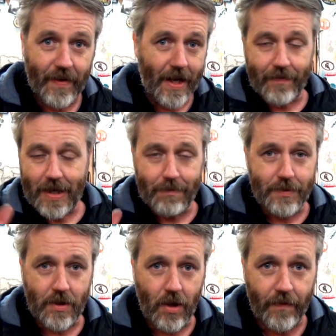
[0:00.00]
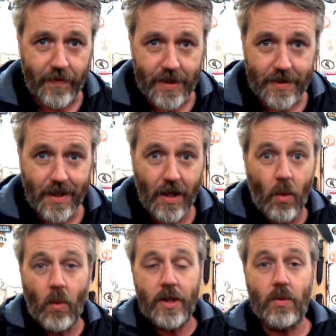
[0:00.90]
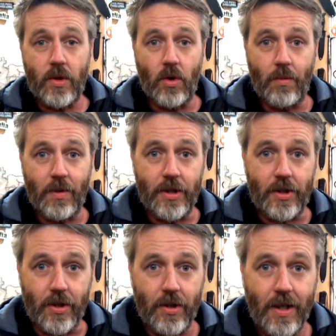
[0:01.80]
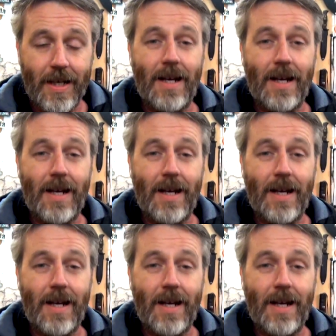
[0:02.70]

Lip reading: and have cups of coffees, what you would normally do,